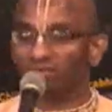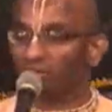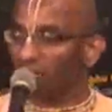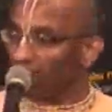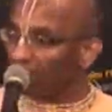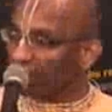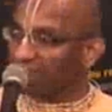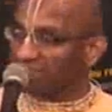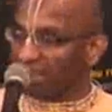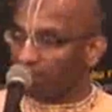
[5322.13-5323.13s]
And by our
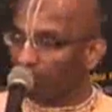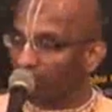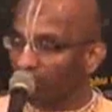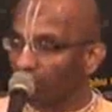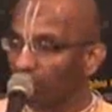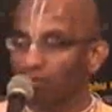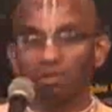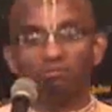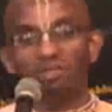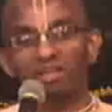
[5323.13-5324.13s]
example,
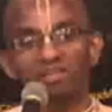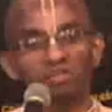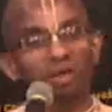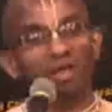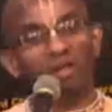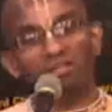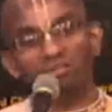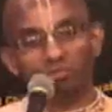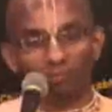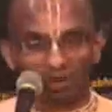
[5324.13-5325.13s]
we can inspire others
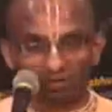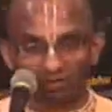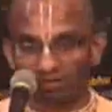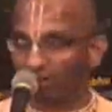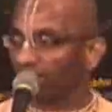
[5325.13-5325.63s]
to practice.